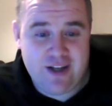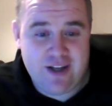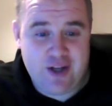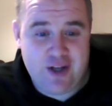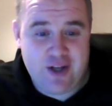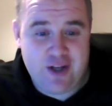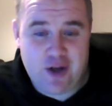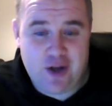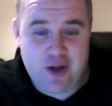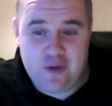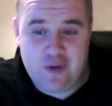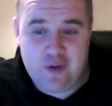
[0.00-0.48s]

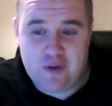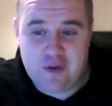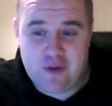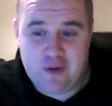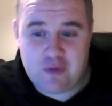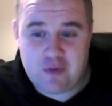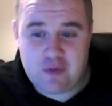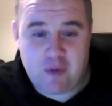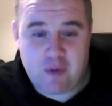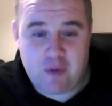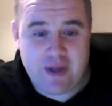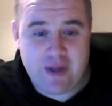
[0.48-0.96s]
you know,
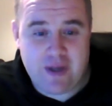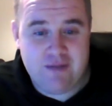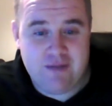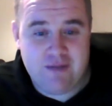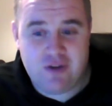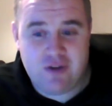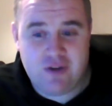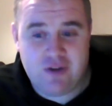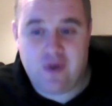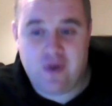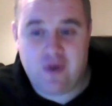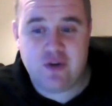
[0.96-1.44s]
there's probably
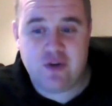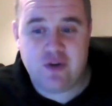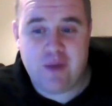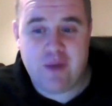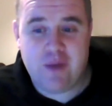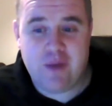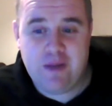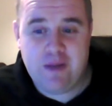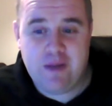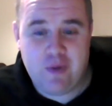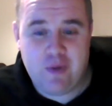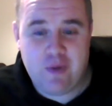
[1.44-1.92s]
200
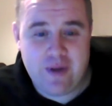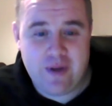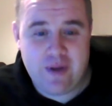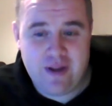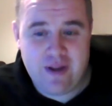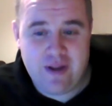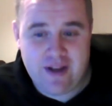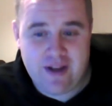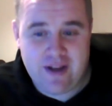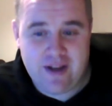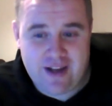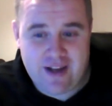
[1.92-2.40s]
people
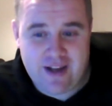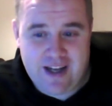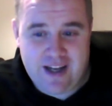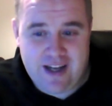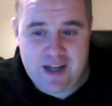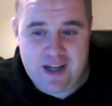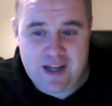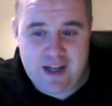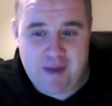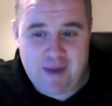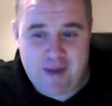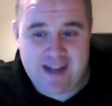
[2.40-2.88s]
in
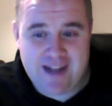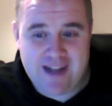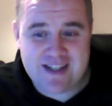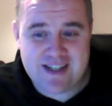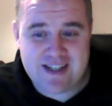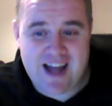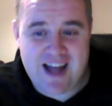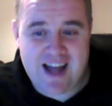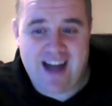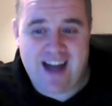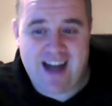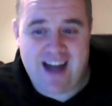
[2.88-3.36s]
the main
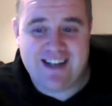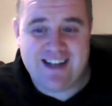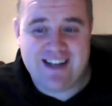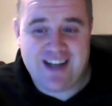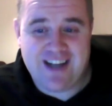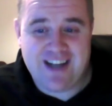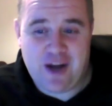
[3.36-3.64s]
stand.